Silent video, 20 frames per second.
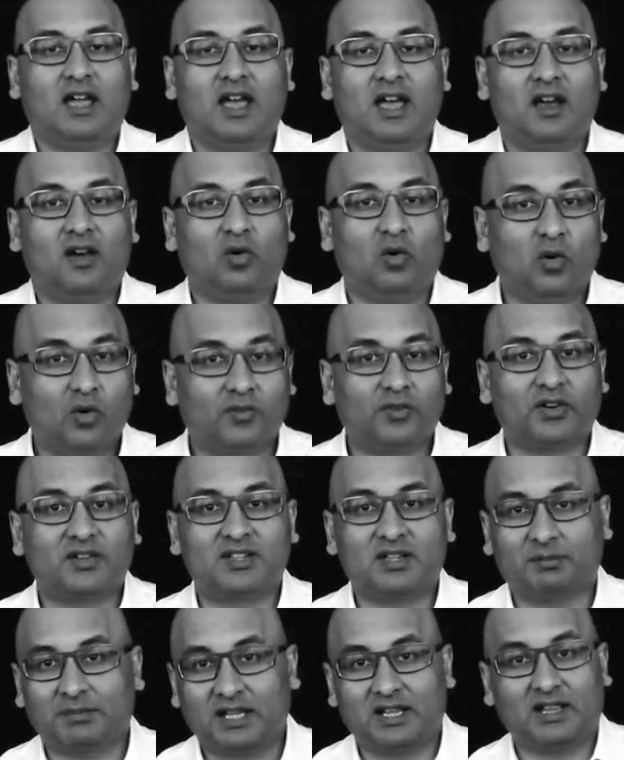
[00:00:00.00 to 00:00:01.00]
over
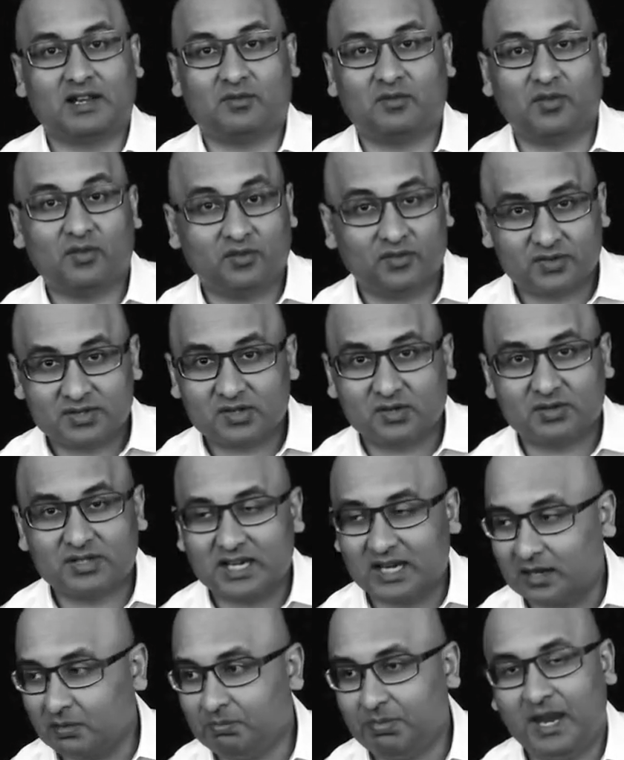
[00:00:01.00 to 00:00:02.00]
something that we've
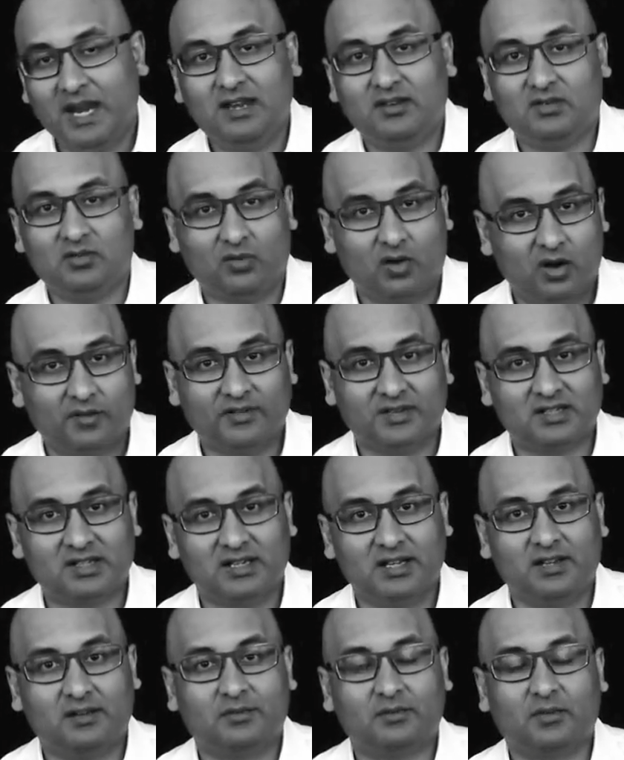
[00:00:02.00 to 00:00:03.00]
associated pain to,
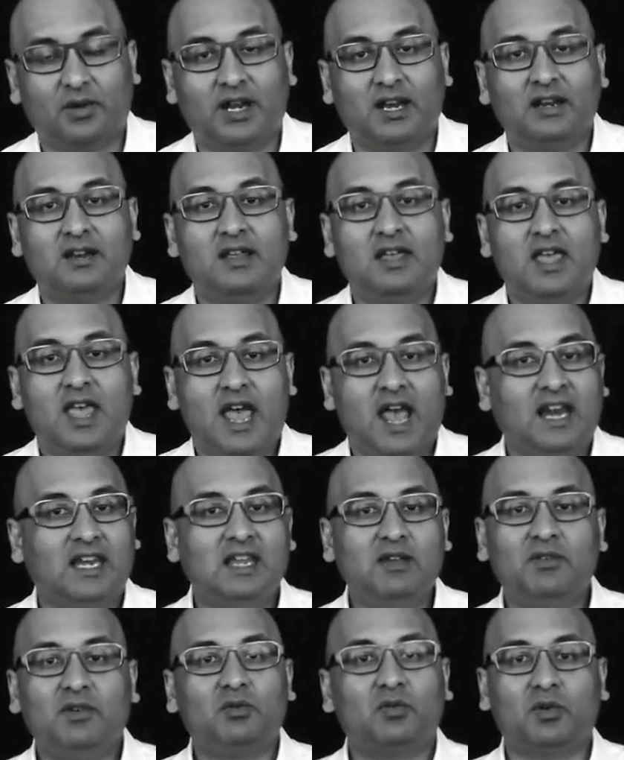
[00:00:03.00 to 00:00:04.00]
obviously, right? And
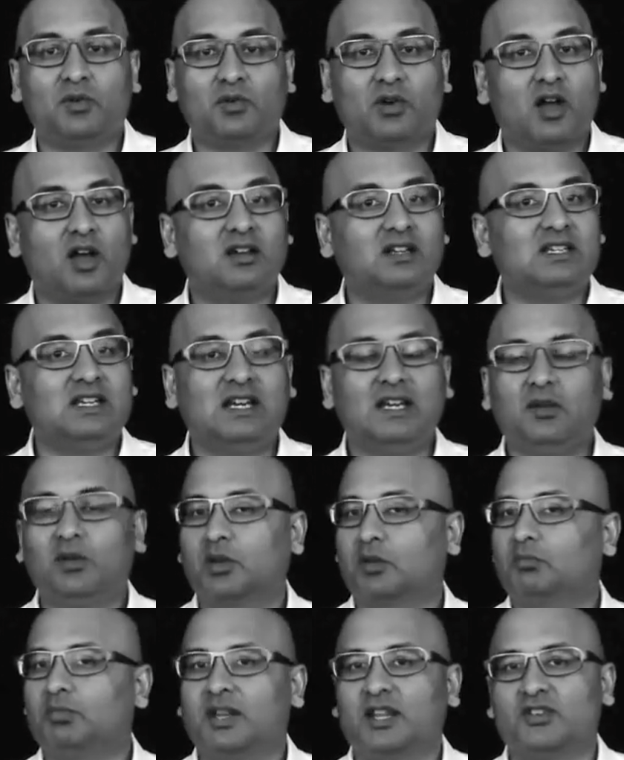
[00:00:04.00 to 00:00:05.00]
even when we're not dealing
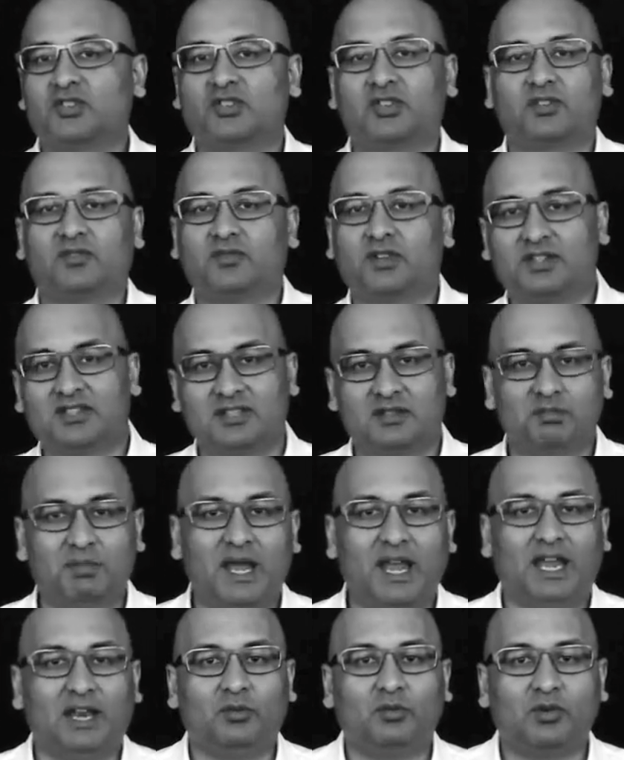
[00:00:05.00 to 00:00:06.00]
with pleasure versus
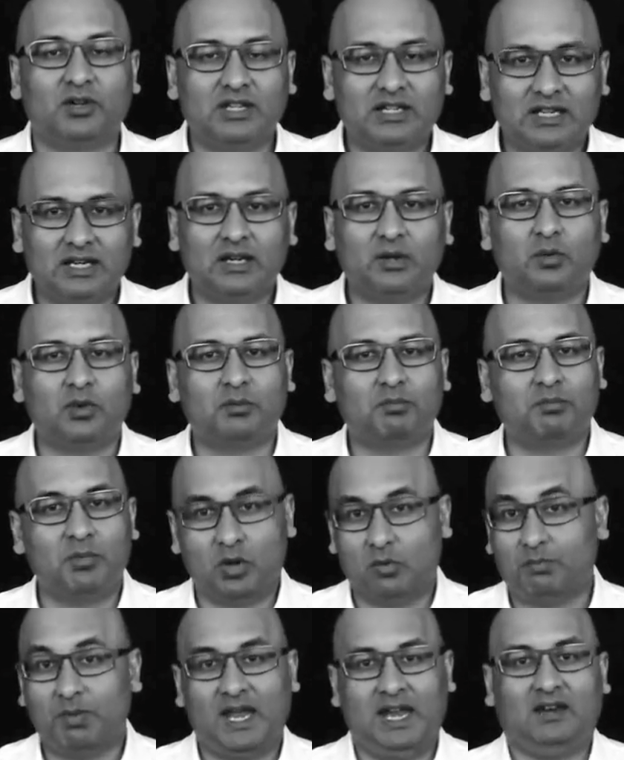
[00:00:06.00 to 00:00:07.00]
pain, we're dealing
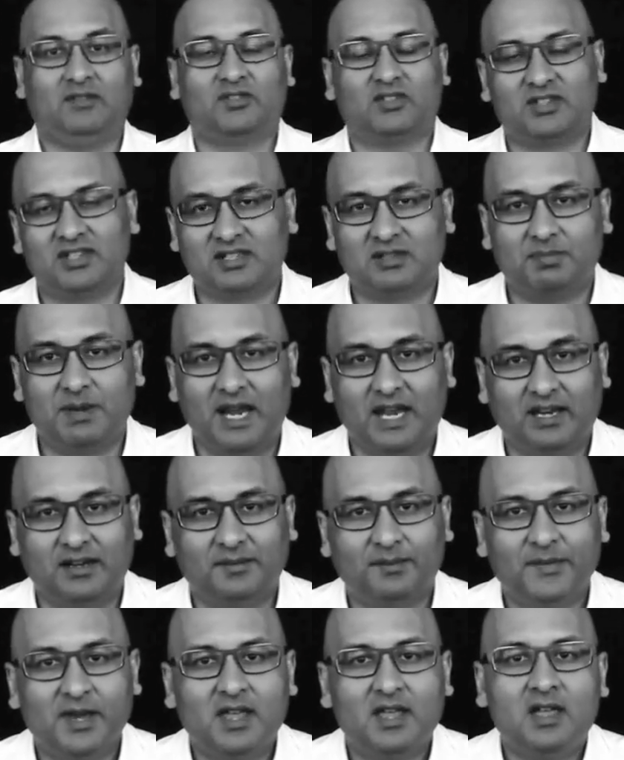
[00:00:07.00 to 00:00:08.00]
with pain versus pain.
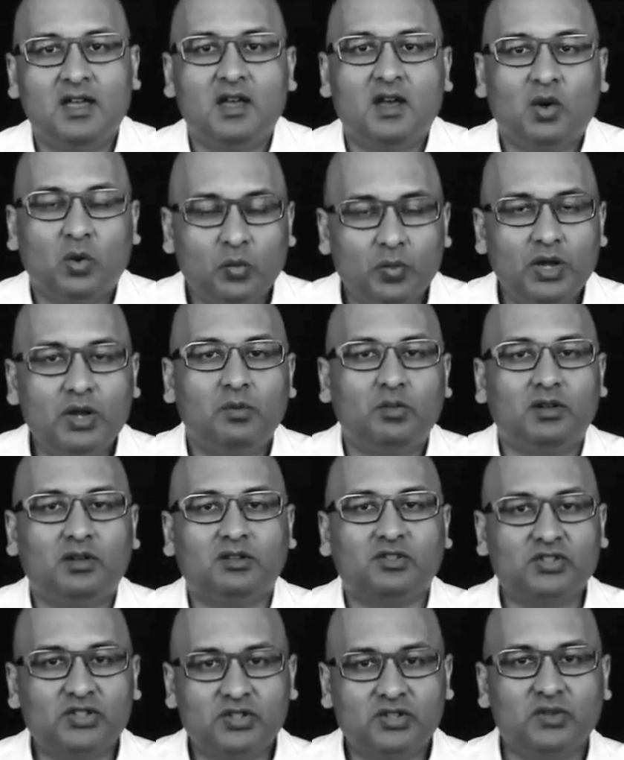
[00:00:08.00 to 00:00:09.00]
We
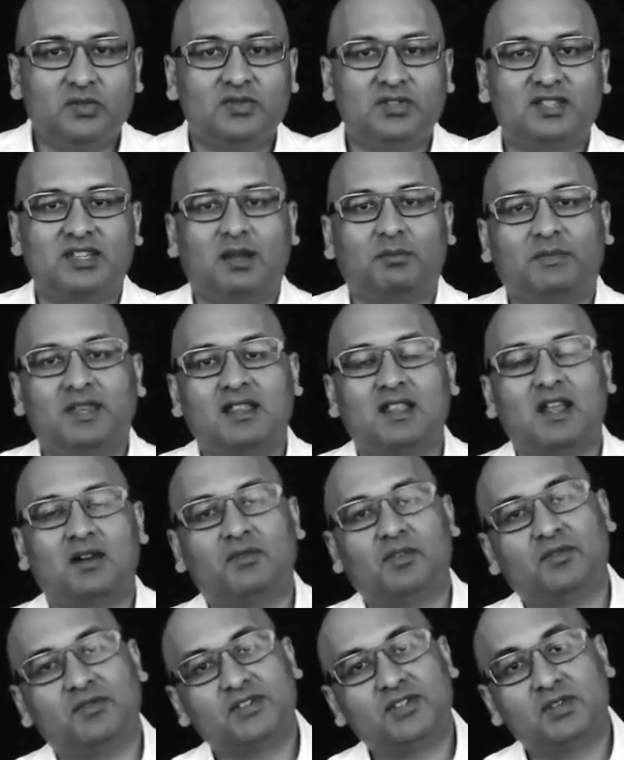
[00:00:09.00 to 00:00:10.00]
will choose something that
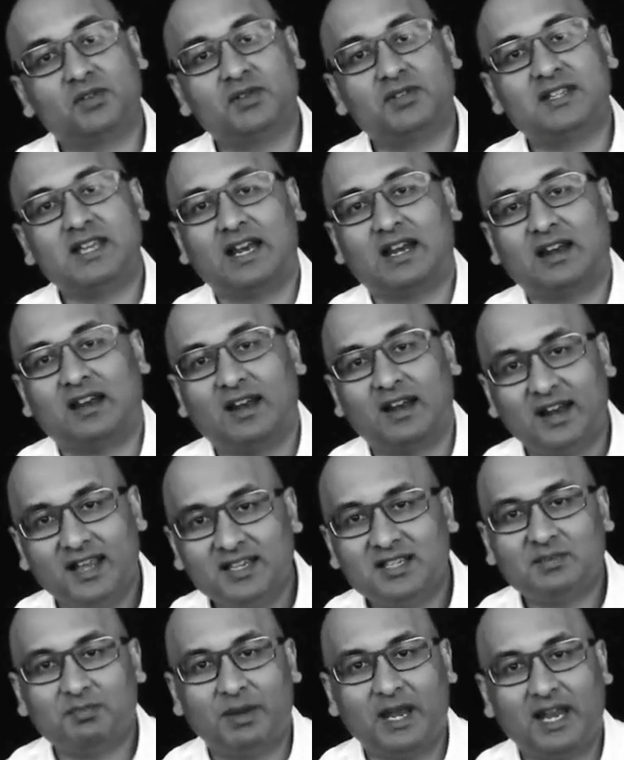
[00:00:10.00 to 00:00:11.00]
we've associated
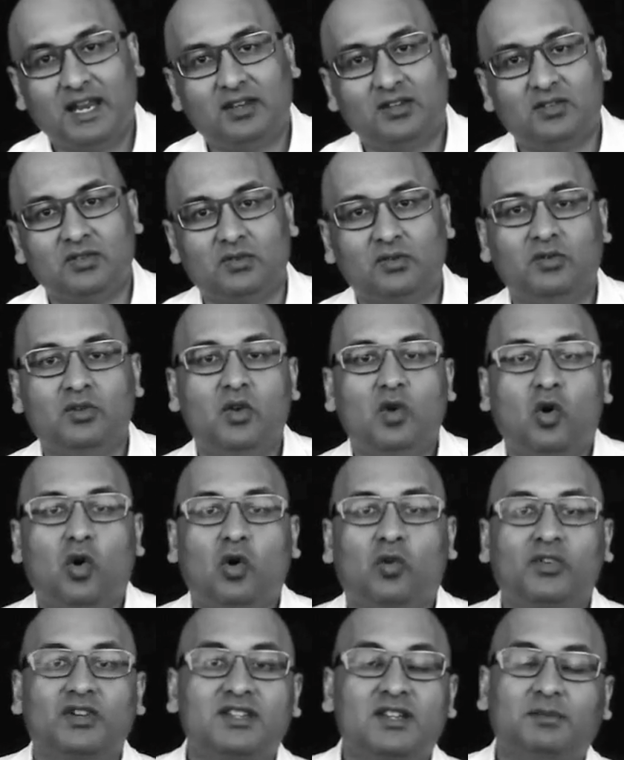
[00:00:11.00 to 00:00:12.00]
less pain to
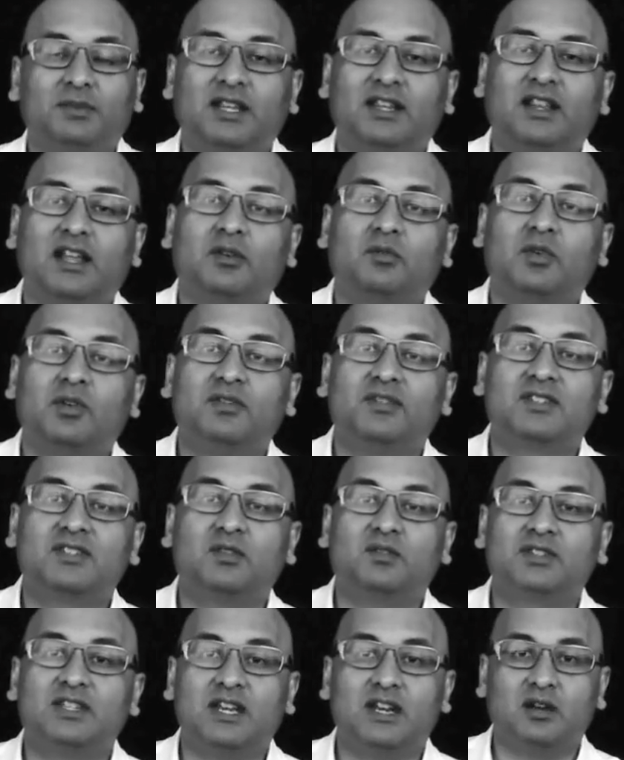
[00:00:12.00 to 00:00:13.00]
over something that we've
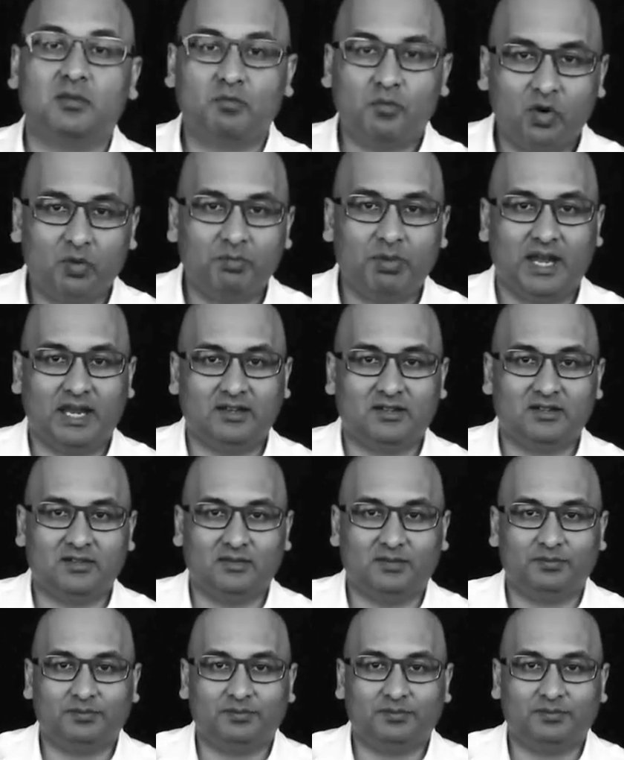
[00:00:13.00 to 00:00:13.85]
associated more pain to,